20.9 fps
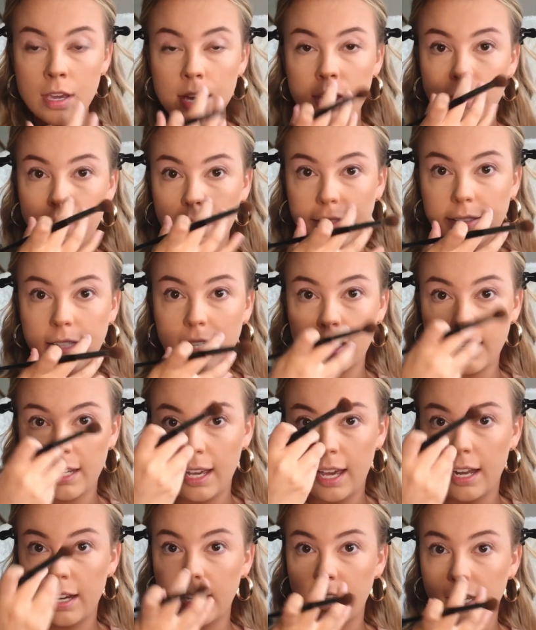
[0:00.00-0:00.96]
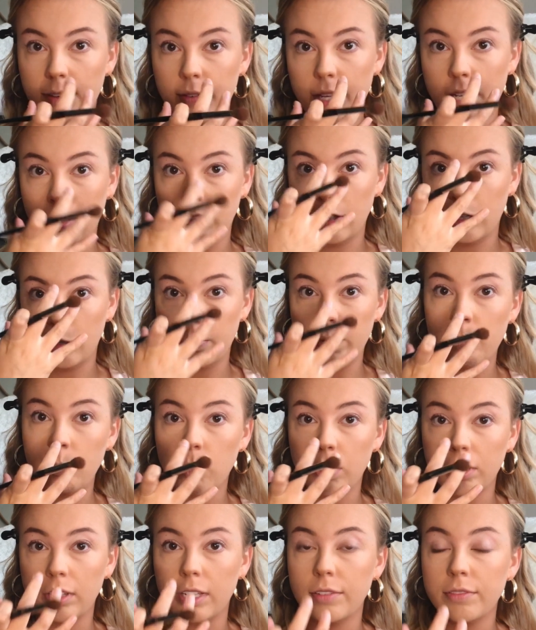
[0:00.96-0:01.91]
That's gonna kind of give it a little bit
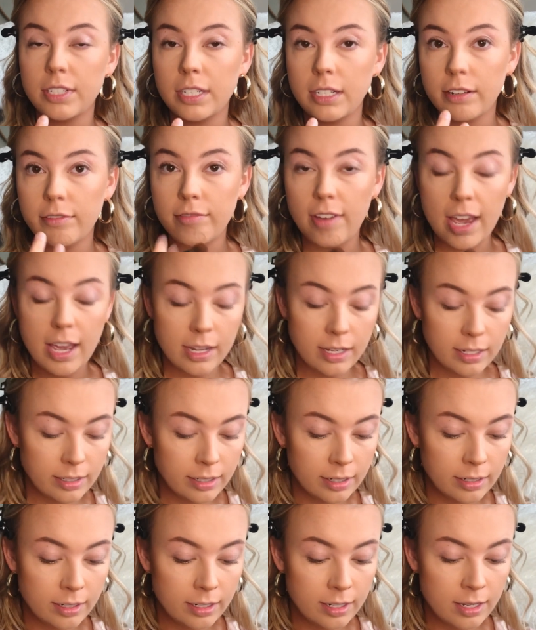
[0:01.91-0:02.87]
more lifted effect.